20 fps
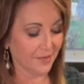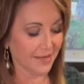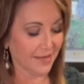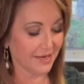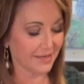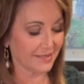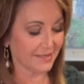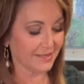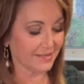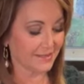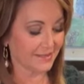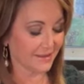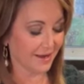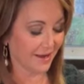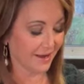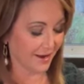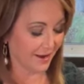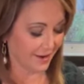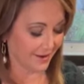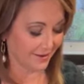
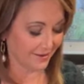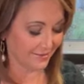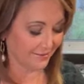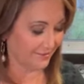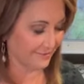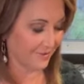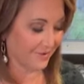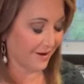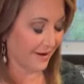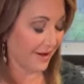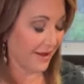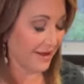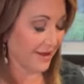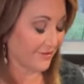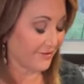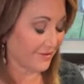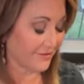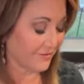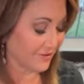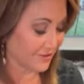Because I
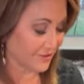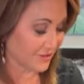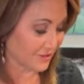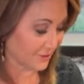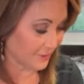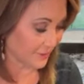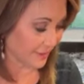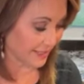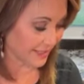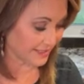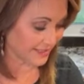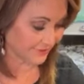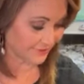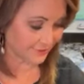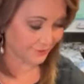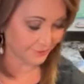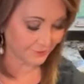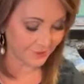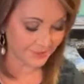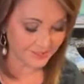love it for so many
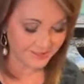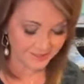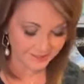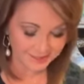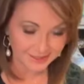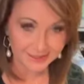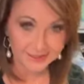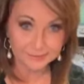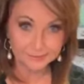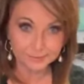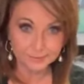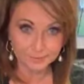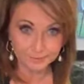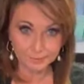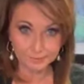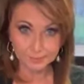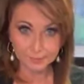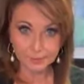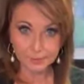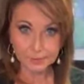different reasons.
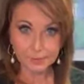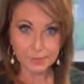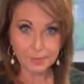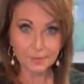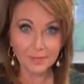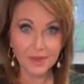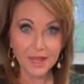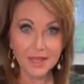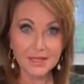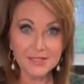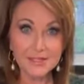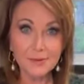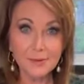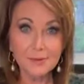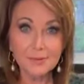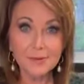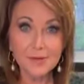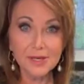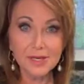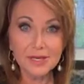So
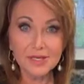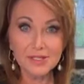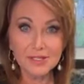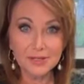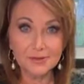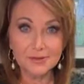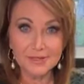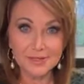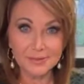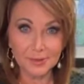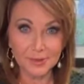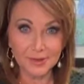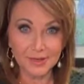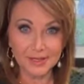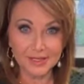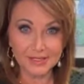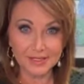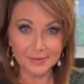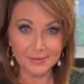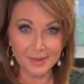what we're gonna do is we're
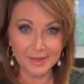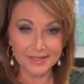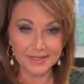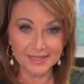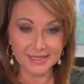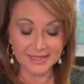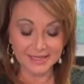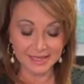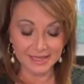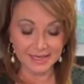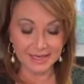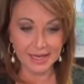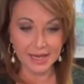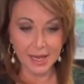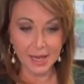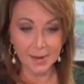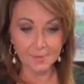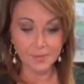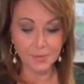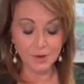going to basically
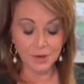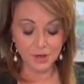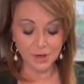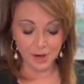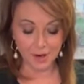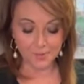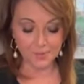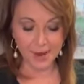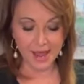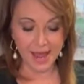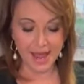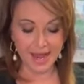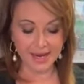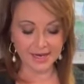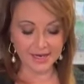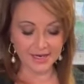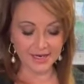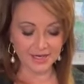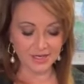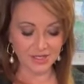put our
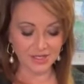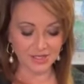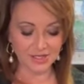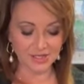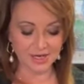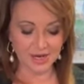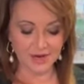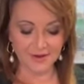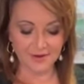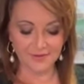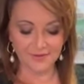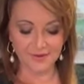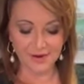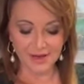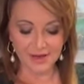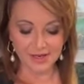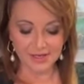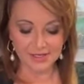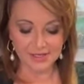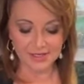package of
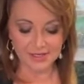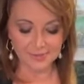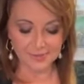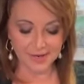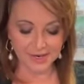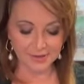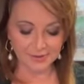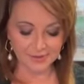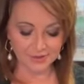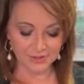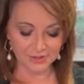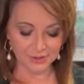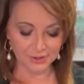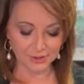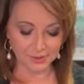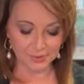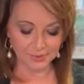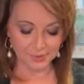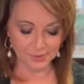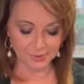tomato
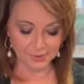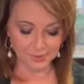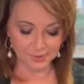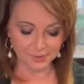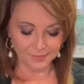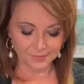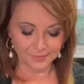soup